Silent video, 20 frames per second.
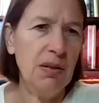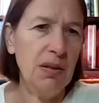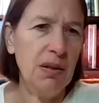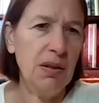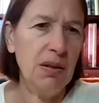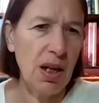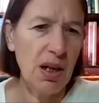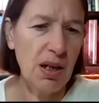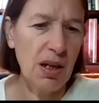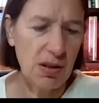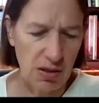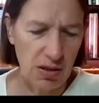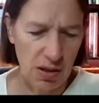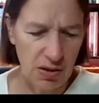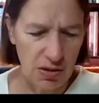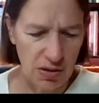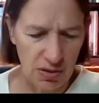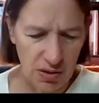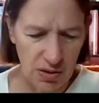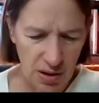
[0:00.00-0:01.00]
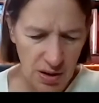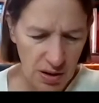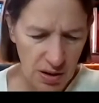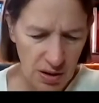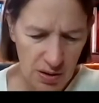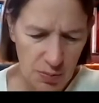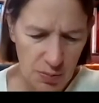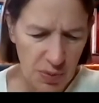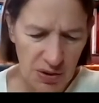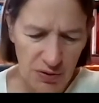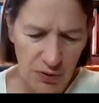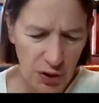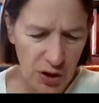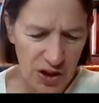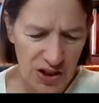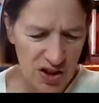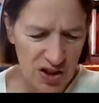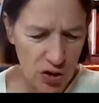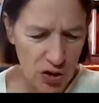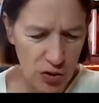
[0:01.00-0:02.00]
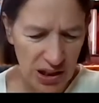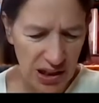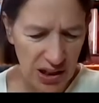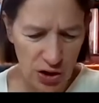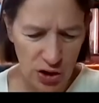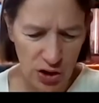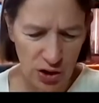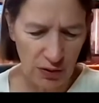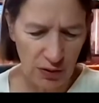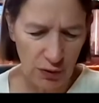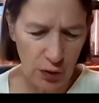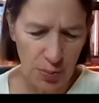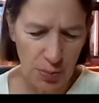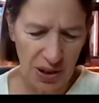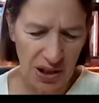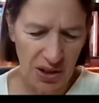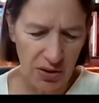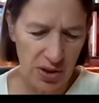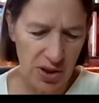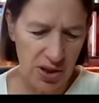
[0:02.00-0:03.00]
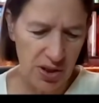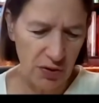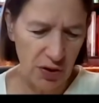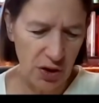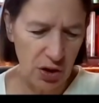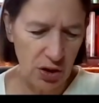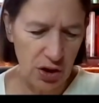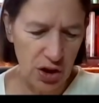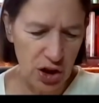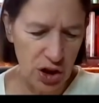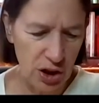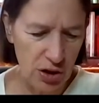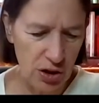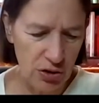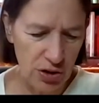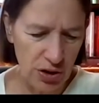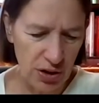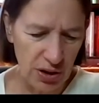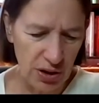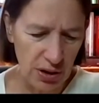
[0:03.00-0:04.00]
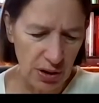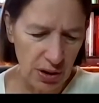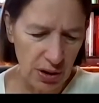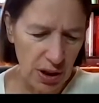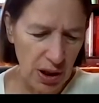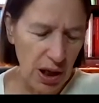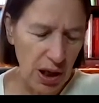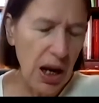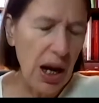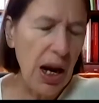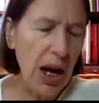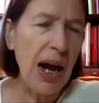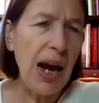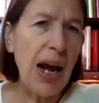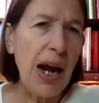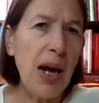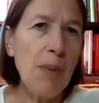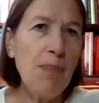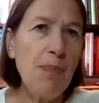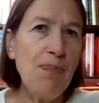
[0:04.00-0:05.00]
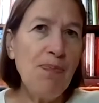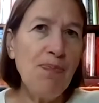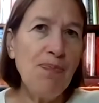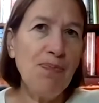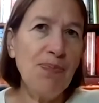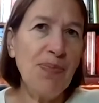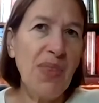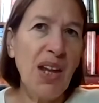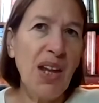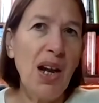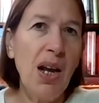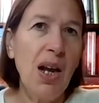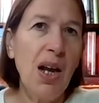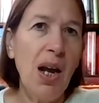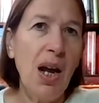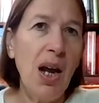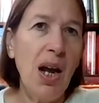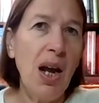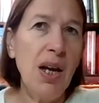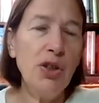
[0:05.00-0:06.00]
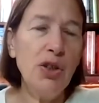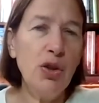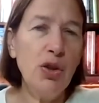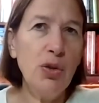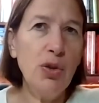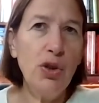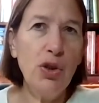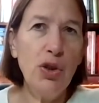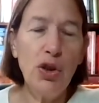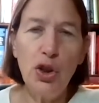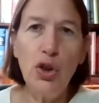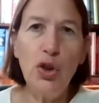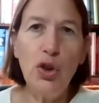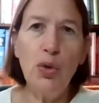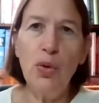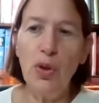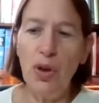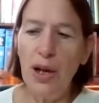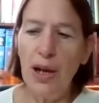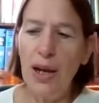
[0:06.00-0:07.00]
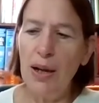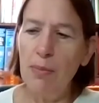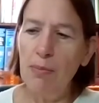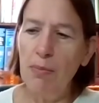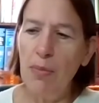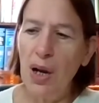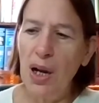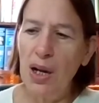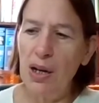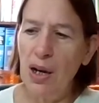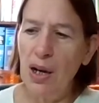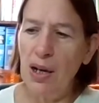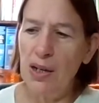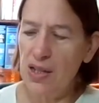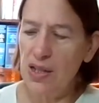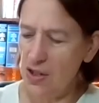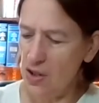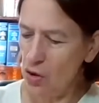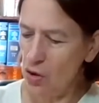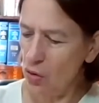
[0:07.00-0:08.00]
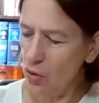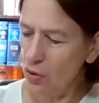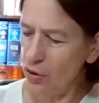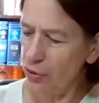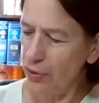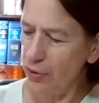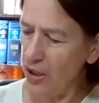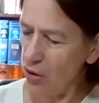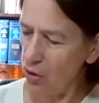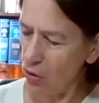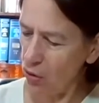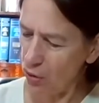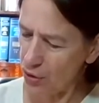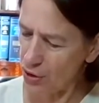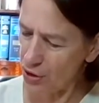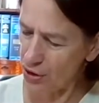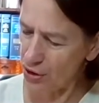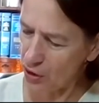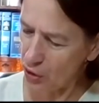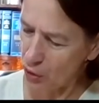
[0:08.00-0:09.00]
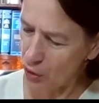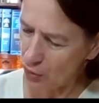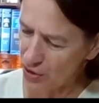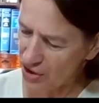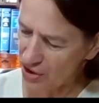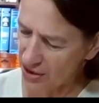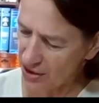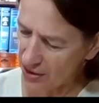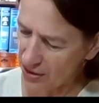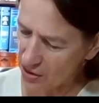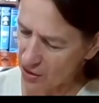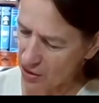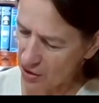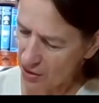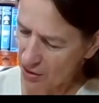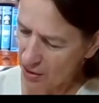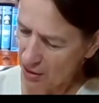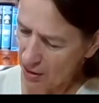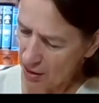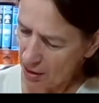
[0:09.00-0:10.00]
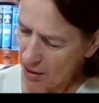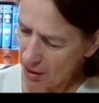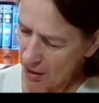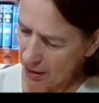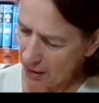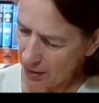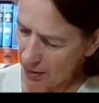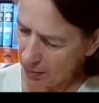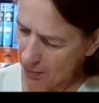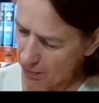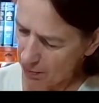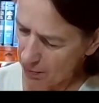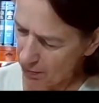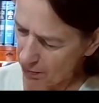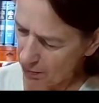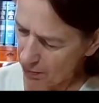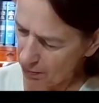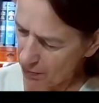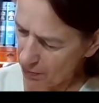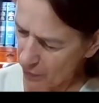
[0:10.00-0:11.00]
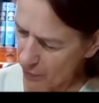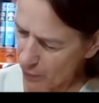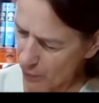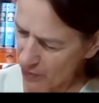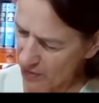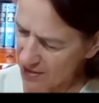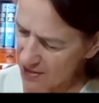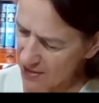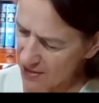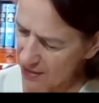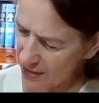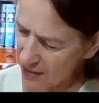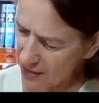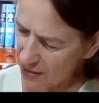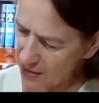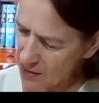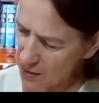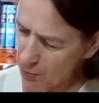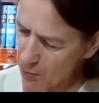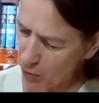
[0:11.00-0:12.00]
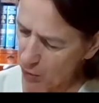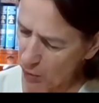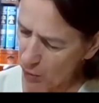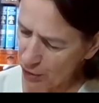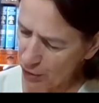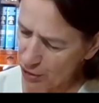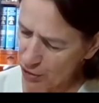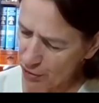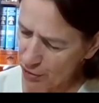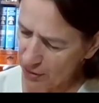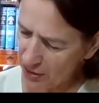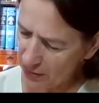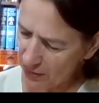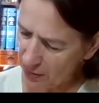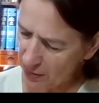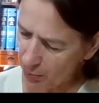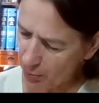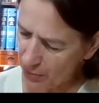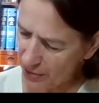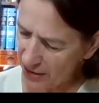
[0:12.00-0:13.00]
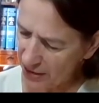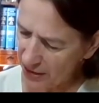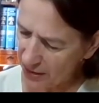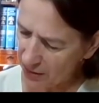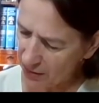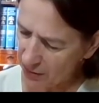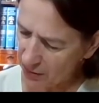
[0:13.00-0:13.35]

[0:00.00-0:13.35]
yes, it's been very strange, I think, for parents of young children. I know you, I saw the recording you did for the Science, Poetry and the Brain.